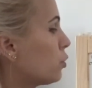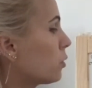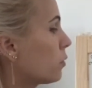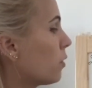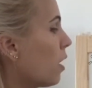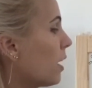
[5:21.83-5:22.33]

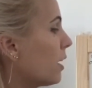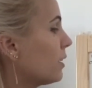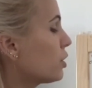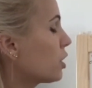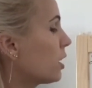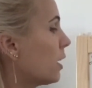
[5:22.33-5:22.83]

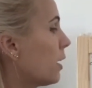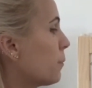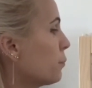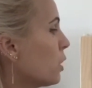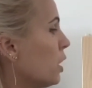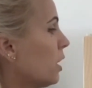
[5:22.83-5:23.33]
write
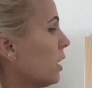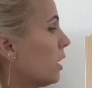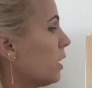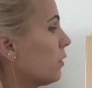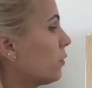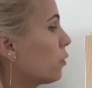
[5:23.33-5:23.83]

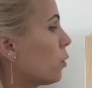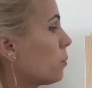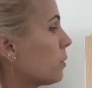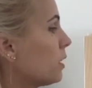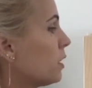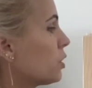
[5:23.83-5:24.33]

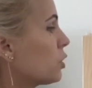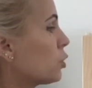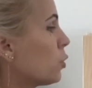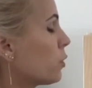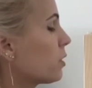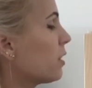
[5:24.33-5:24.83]
from
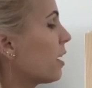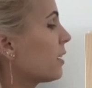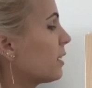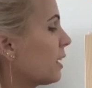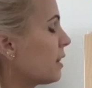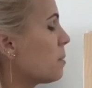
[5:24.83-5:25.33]
third
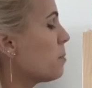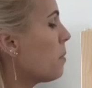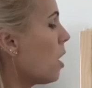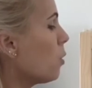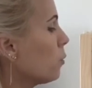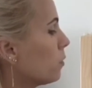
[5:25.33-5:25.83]
line and
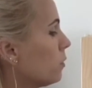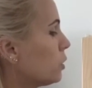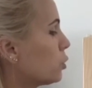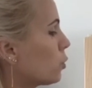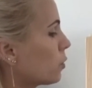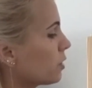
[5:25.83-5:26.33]
above, we
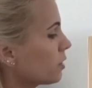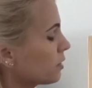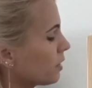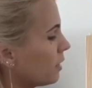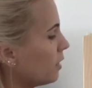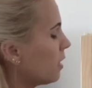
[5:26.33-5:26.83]
turning
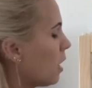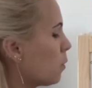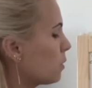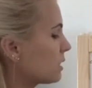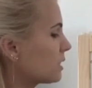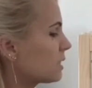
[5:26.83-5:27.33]

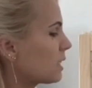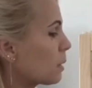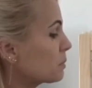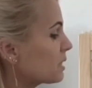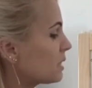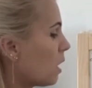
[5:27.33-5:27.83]
our
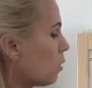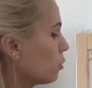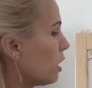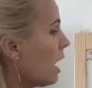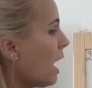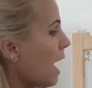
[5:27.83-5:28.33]
stems down.
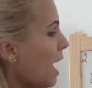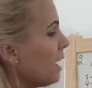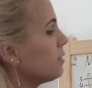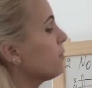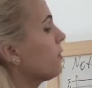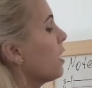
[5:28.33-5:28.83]
And
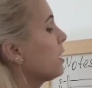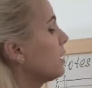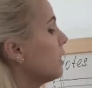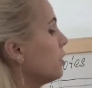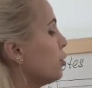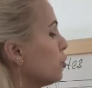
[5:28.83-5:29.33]

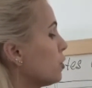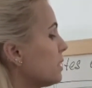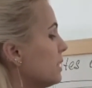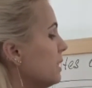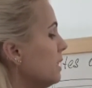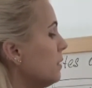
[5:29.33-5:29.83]
finally you
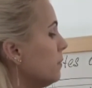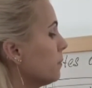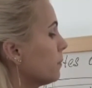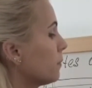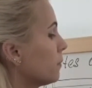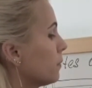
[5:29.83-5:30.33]
see
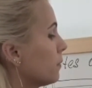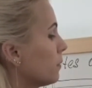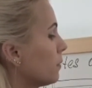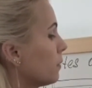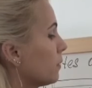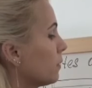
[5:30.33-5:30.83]

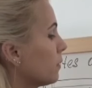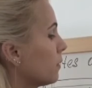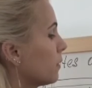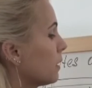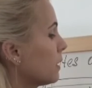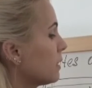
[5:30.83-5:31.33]

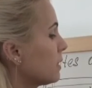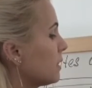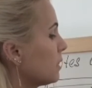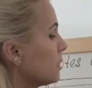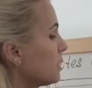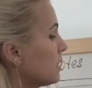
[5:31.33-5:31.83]

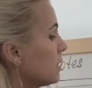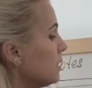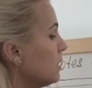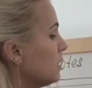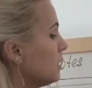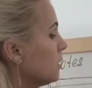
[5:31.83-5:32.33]
that is
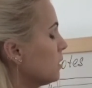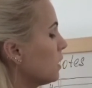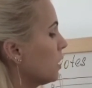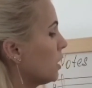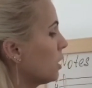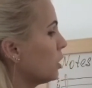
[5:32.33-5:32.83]
sitting
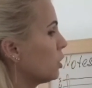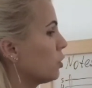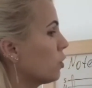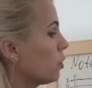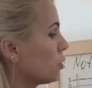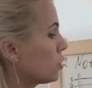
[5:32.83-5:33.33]
in
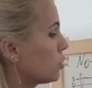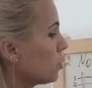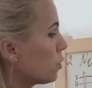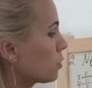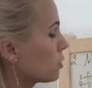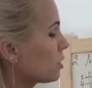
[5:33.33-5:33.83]
your
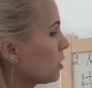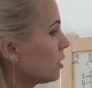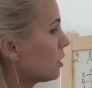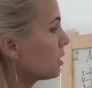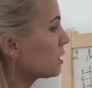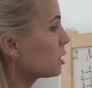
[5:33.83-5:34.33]
third
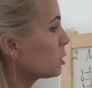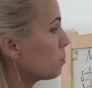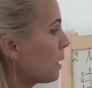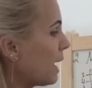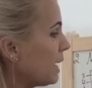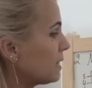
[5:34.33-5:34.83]

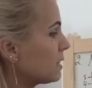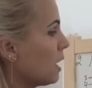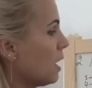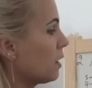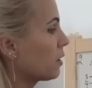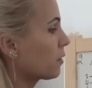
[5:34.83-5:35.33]
space
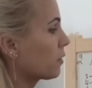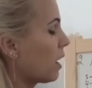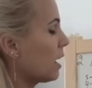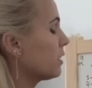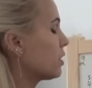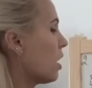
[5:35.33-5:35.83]

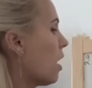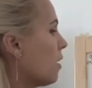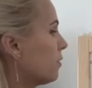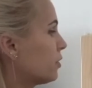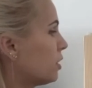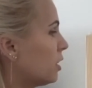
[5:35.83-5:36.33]
right
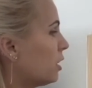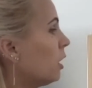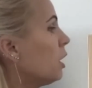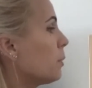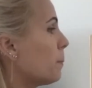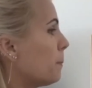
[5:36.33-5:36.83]
after
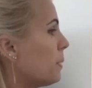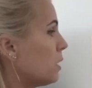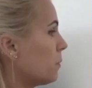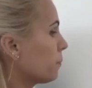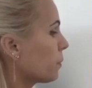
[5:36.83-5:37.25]
B.